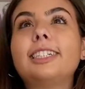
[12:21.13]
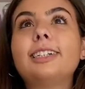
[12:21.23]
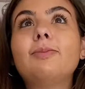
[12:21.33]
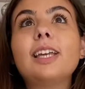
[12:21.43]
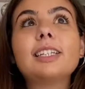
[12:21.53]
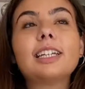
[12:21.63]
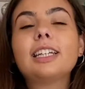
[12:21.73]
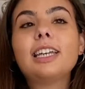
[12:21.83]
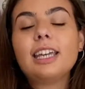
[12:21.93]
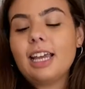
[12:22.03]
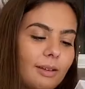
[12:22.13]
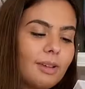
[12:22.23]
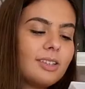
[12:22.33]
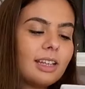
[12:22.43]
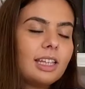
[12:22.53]
Basically,
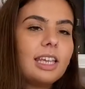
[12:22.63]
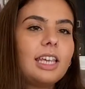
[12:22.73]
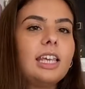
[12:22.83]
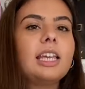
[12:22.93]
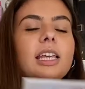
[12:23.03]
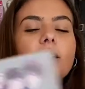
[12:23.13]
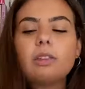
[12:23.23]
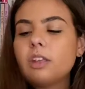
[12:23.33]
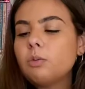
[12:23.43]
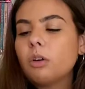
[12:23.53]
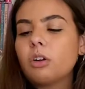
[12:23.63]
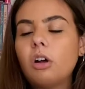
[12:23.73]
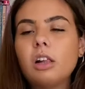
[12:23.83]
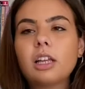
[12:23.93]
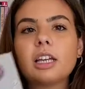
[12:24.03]
this
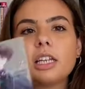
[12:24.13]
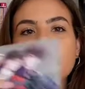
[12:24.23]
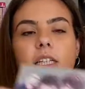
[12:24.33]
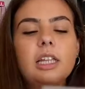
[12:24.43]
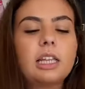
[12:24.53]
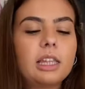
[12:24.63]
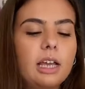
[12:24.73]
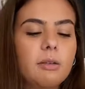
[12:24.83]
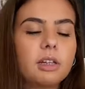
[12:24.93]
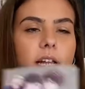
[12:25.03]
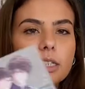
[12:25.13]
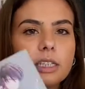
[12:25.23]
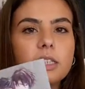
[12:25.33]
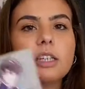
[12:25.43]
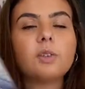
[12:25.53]
workaholic, like the guy with the
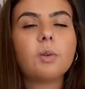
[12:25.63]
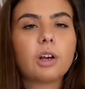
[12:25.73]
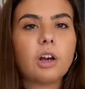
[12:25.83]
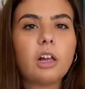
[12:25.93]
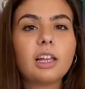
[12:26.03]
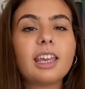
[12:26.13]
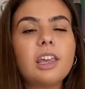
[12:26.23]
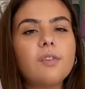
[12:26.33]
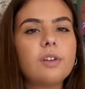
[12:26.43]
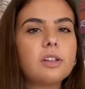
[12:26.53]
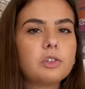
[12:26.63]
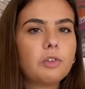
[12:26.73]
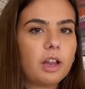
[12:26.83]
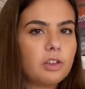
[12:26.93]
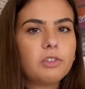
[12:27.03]
glasses, he's a workaholic, even in this
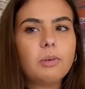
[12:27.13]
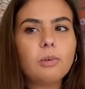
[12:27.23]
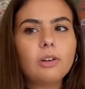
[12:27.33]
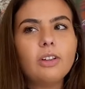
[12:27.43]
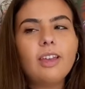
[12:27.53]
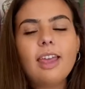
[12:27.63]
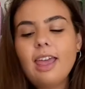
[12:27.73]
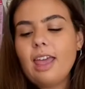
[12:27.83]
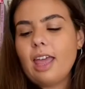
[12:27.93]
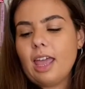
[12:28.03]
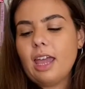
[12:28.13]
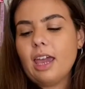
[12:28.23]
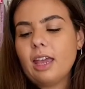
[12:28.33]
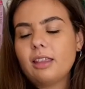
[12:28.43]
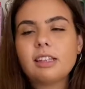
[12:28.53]
fantasy world.
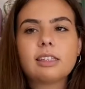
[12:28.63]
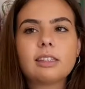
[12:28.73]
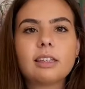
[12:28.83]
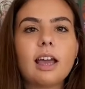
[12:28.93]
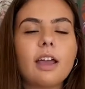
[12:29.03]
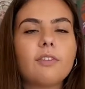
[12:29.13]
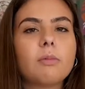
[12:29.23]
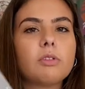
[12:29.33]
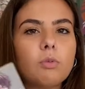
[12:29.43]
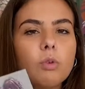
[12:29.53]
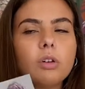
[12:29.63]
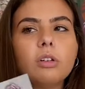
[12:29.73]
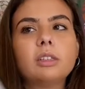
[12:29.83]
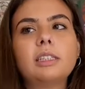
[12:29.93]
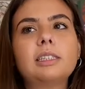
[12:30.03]
And this guy from his
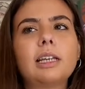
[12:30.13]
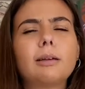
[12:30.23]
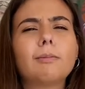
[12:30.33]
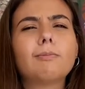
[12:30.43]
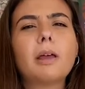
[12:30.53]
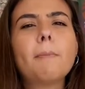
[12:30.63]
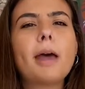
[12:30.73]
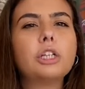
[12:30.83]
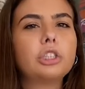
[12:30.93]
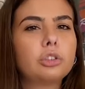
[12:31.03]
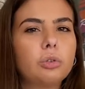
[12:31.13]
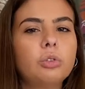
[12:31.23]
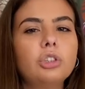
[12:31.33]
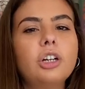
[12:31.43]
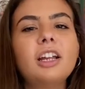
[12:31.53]
world is like a magic
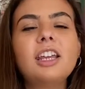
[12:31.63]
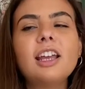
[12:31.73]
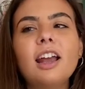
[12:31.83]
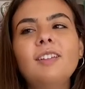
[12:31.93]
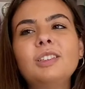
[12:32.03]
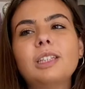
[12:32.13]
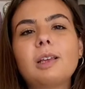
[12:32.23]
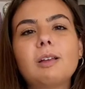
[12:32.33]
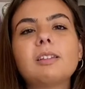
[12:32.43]
soldier, and he kind of just like